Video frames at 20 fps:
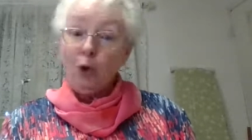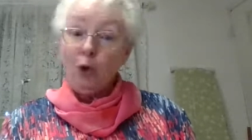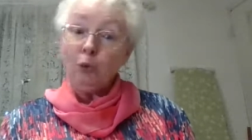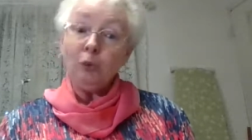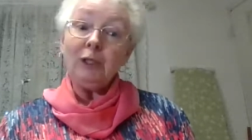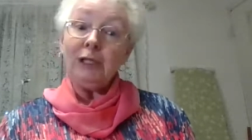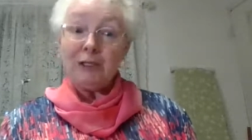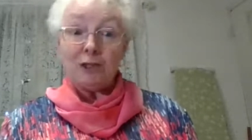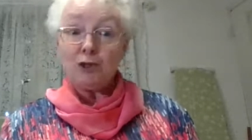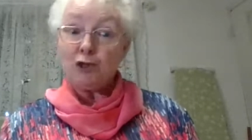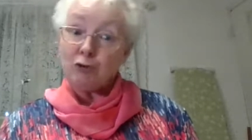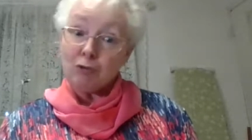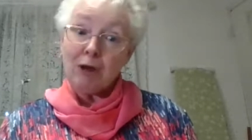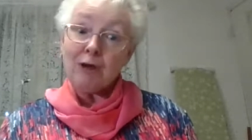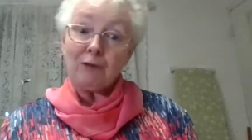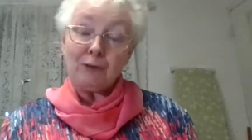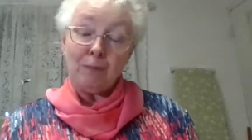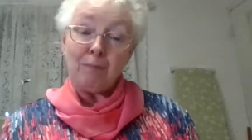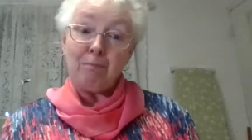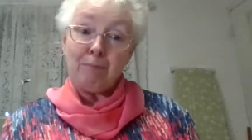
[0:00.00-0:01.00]
Only
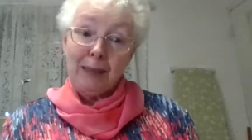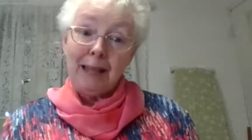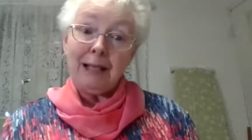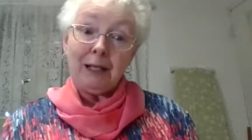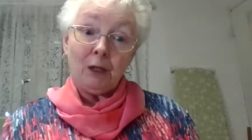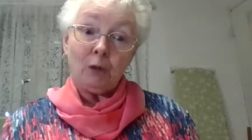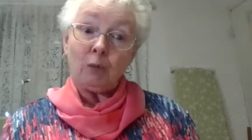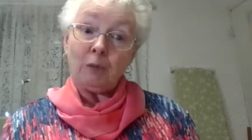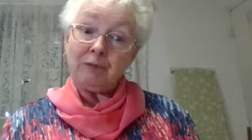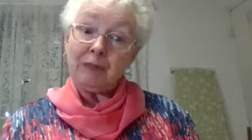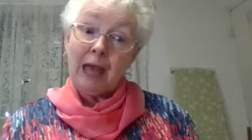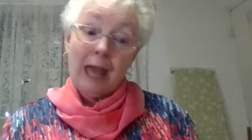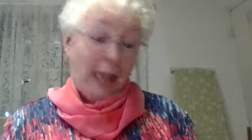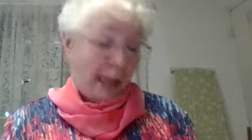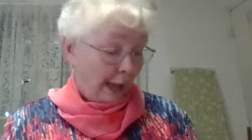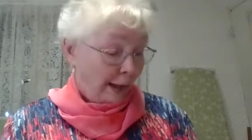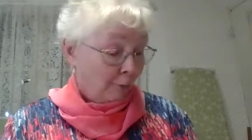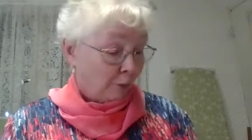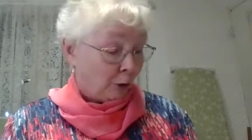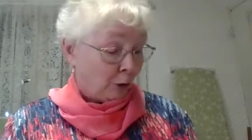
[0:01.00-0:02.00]
struck the bell with the
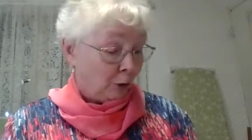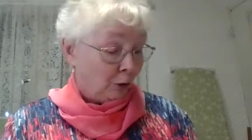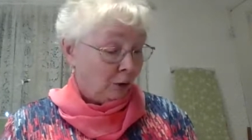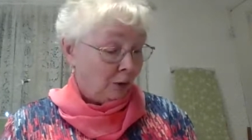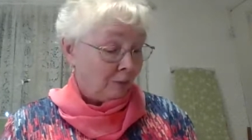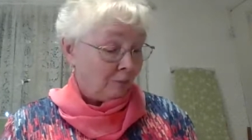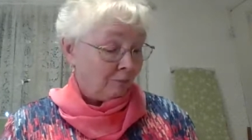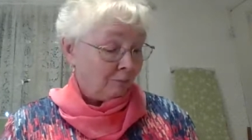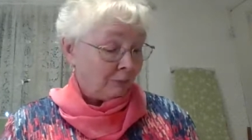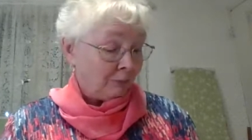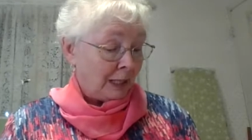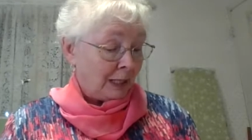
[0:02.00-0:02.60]
hammer,